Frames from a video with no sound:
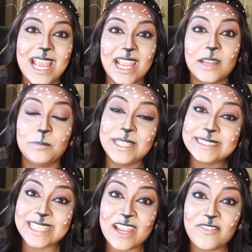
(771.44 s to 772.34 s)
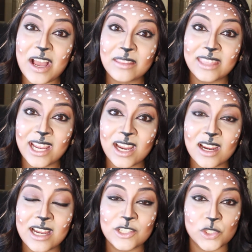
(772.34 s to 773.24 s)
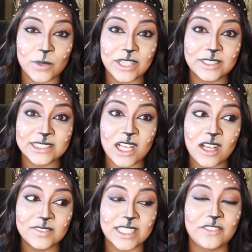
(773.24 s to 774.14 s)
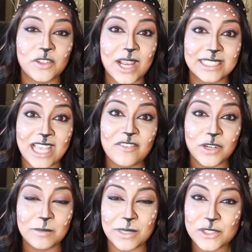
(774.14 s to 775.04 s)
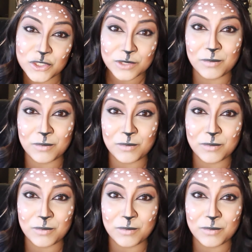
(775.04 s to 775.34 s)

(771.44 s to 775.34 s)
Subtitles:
and be safe out there, enjoy yourselves, and if you guys have great pictures,